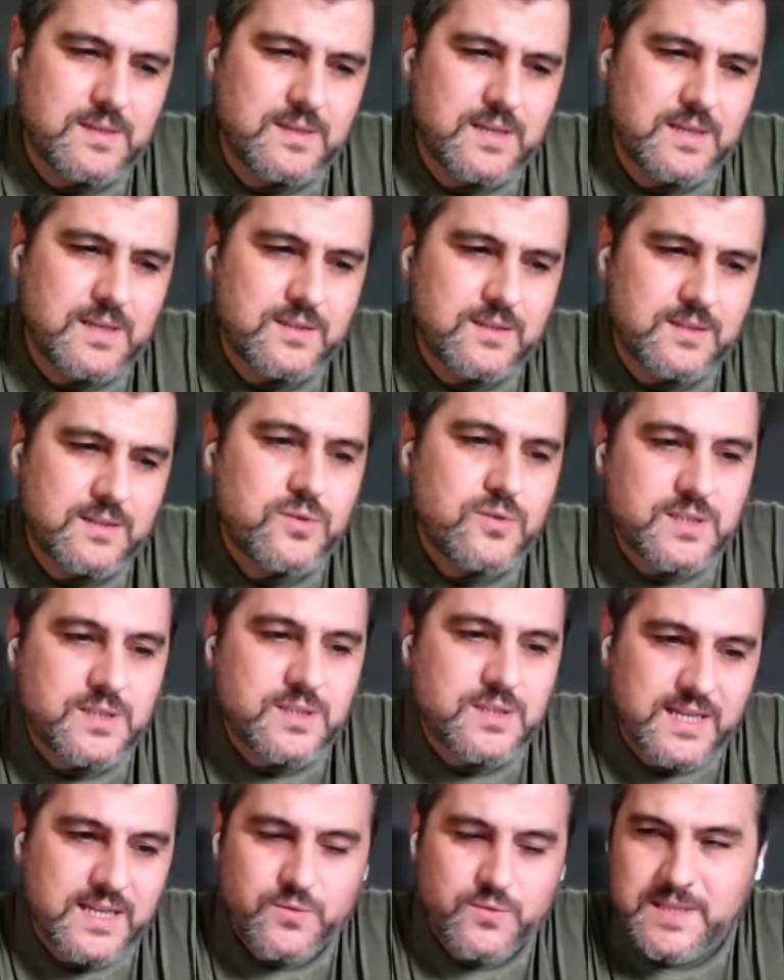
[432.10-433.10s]
to
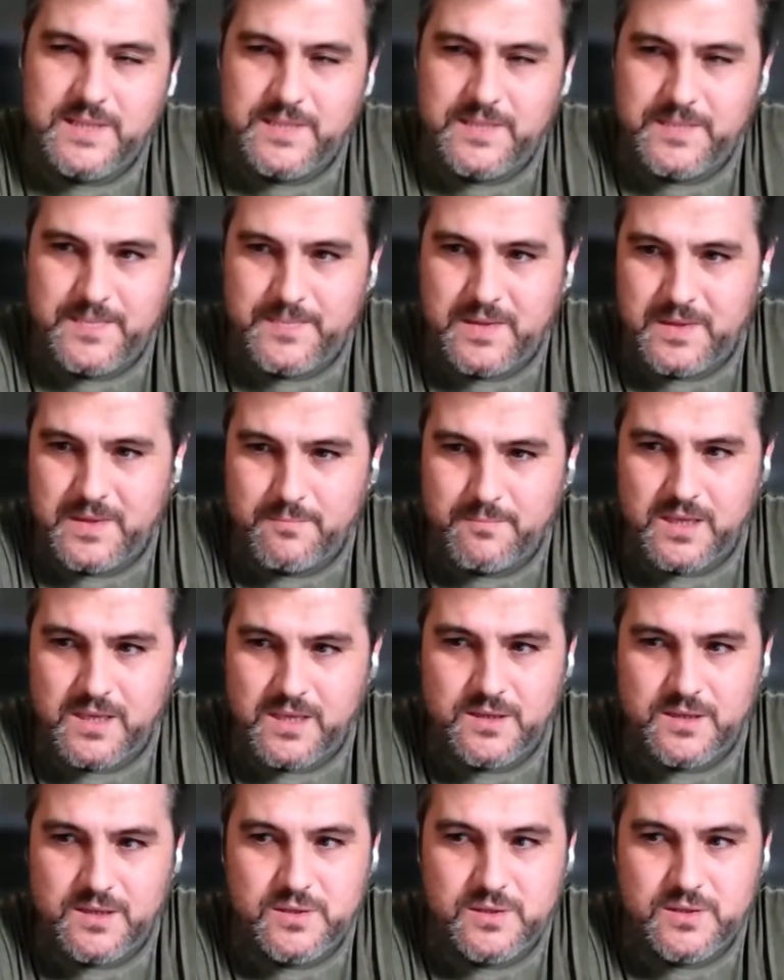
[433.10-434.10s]
contextualize, being
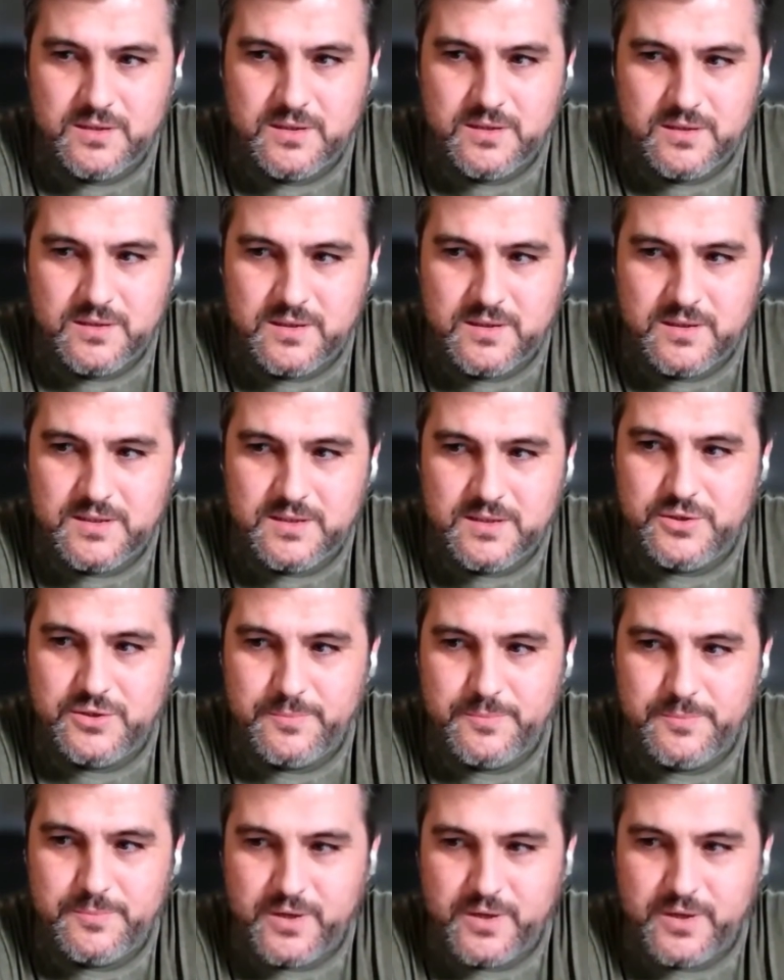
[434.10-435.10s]
an
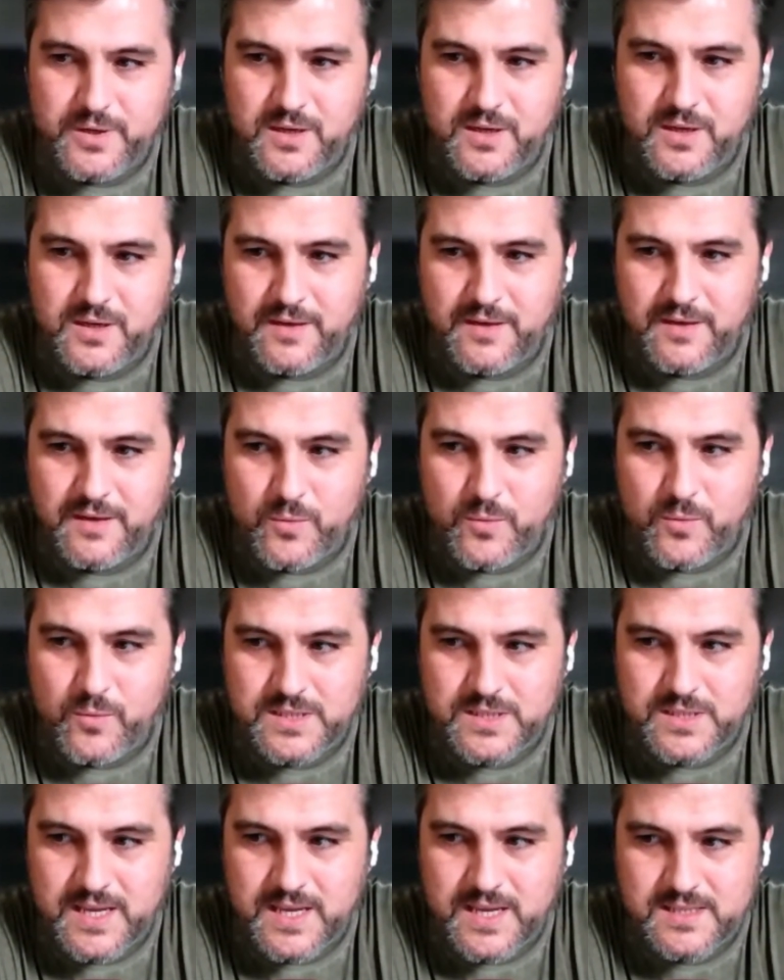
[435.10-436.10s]
entrepreneur, everyone
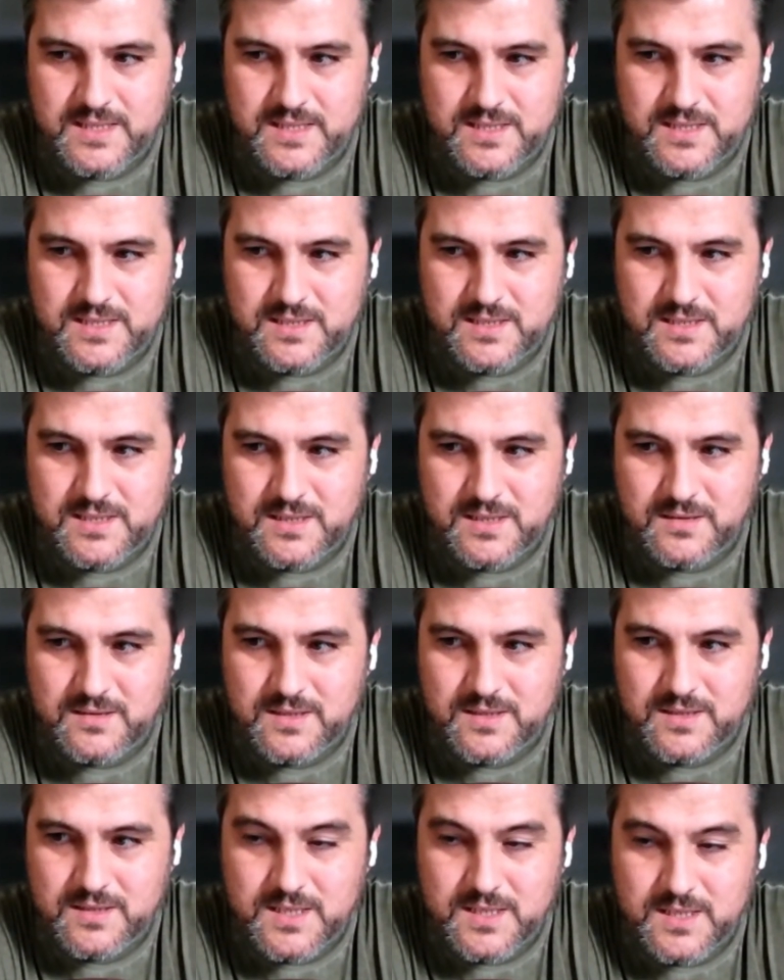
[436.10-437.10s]
says is
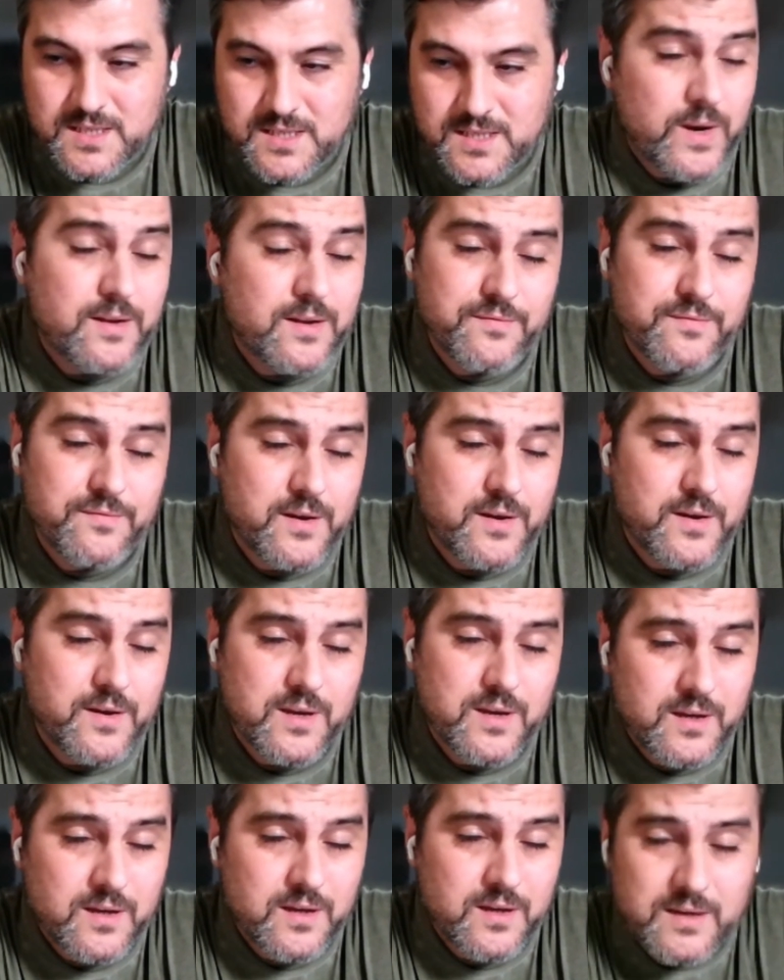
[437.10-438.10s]
already
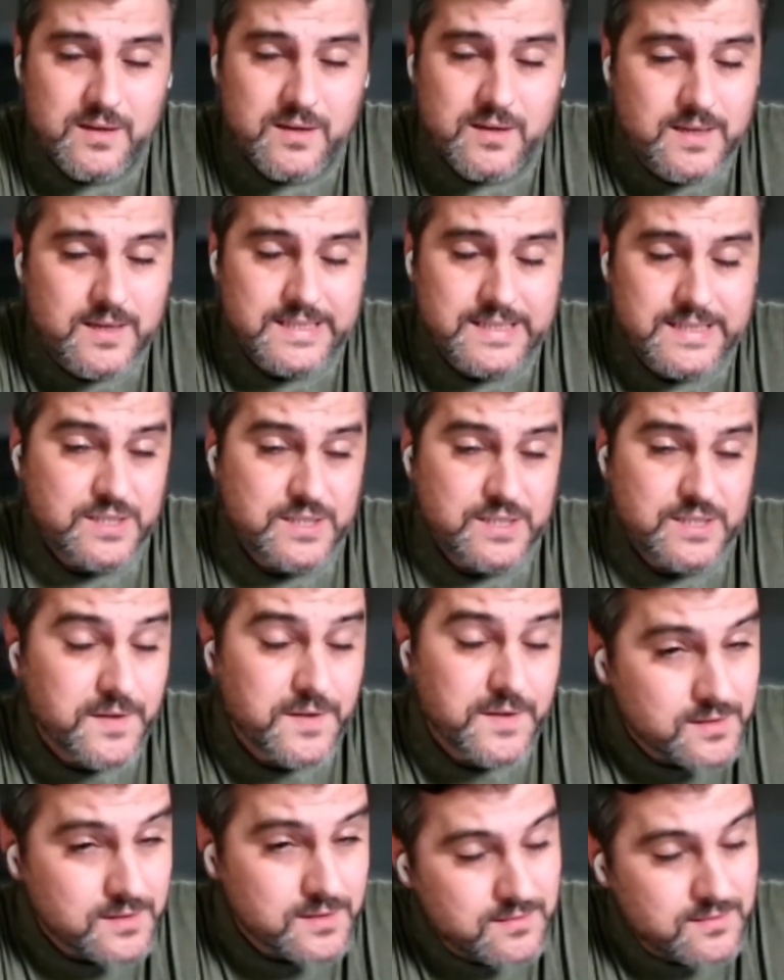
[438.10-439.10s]
very
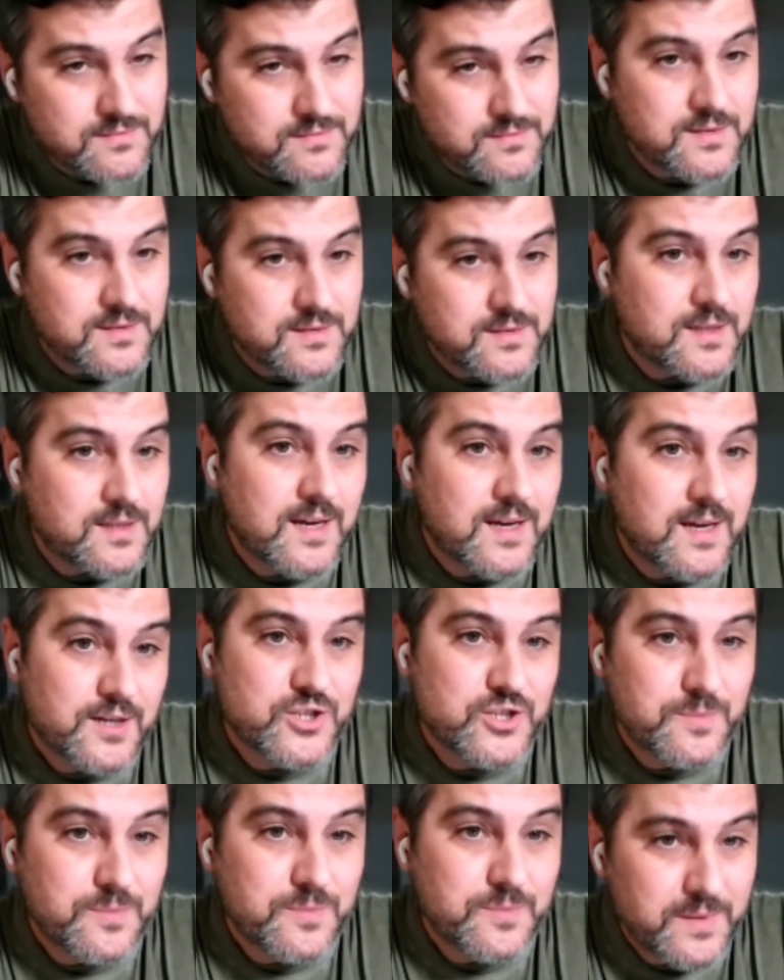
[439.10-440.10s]
difficult. The
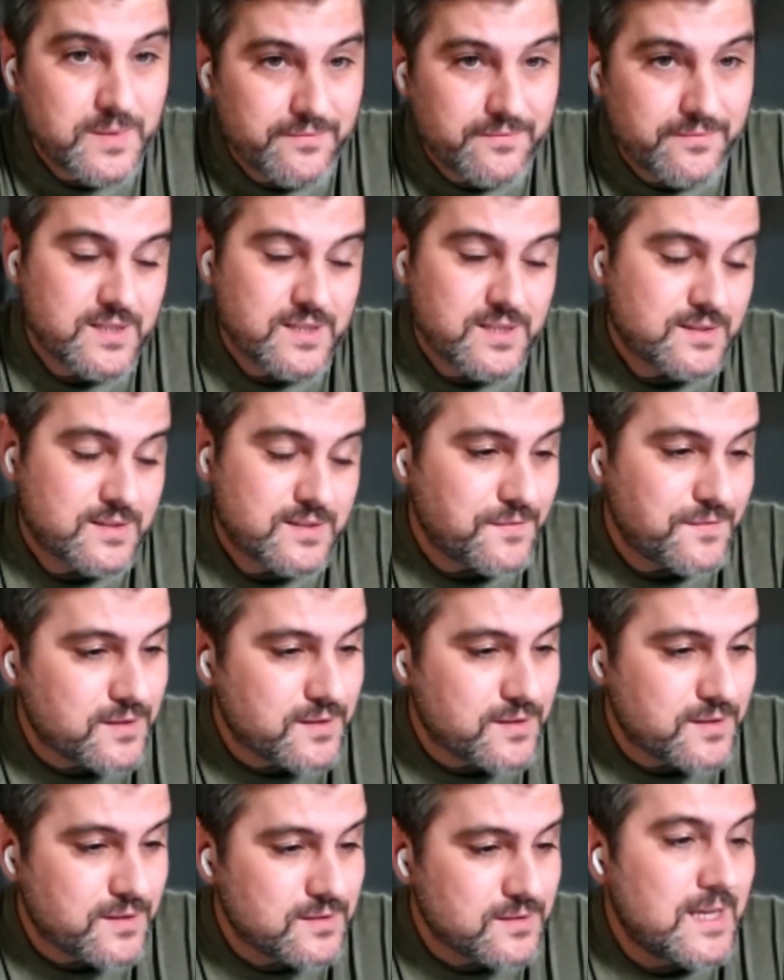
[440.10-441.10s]
hardship levels are
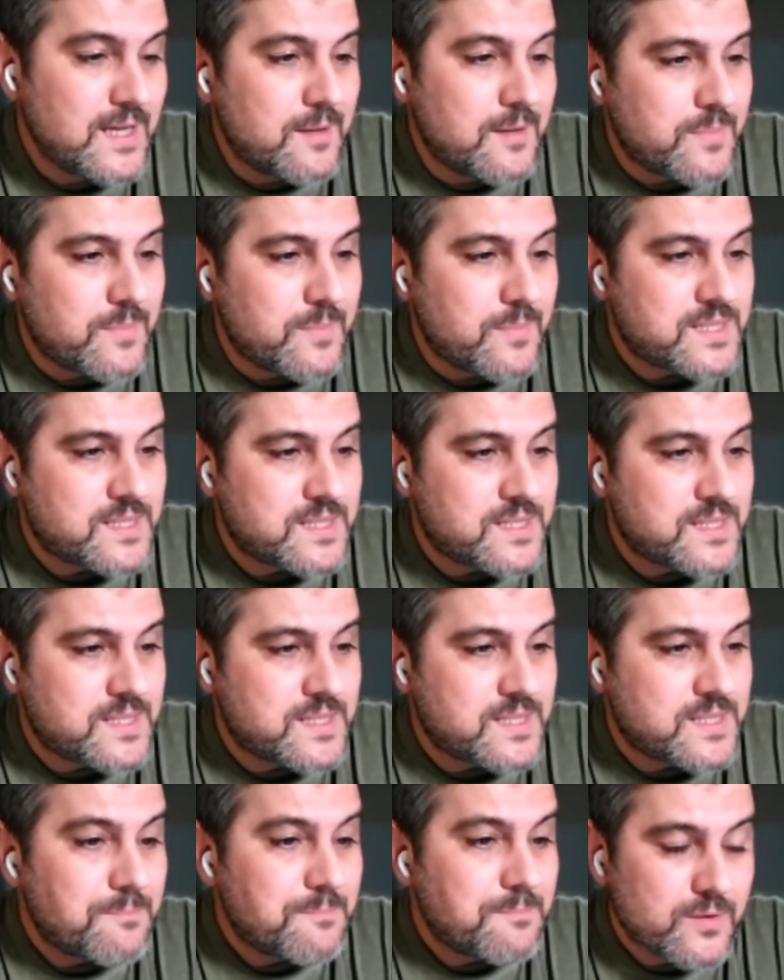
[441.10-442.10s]
difficult, but some
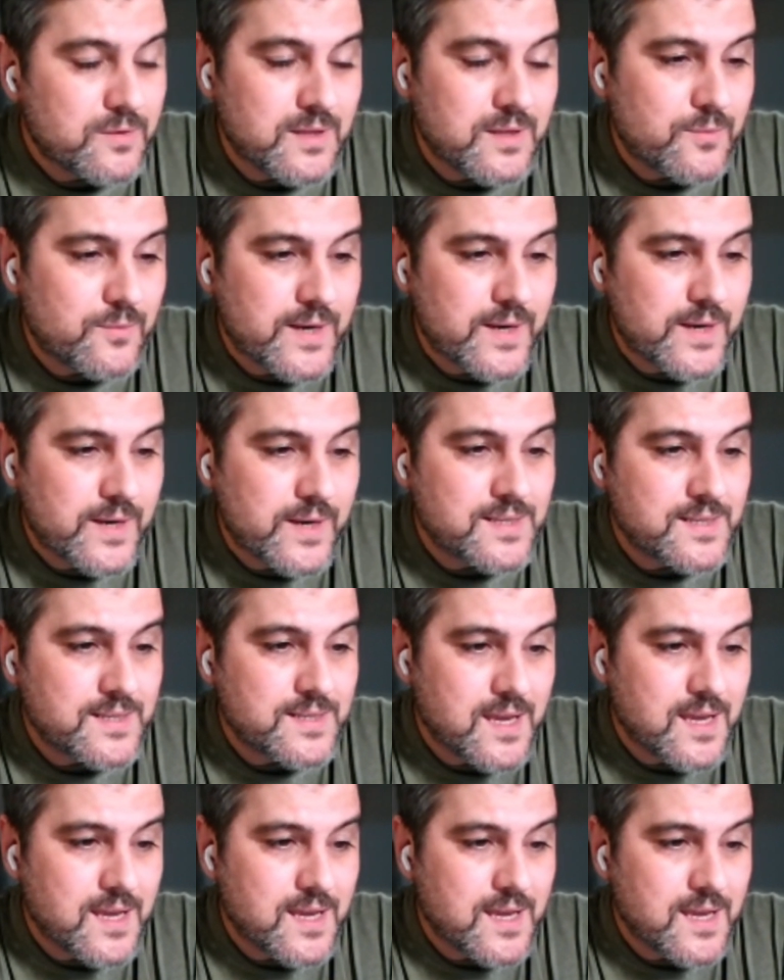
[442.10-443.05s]
people already say,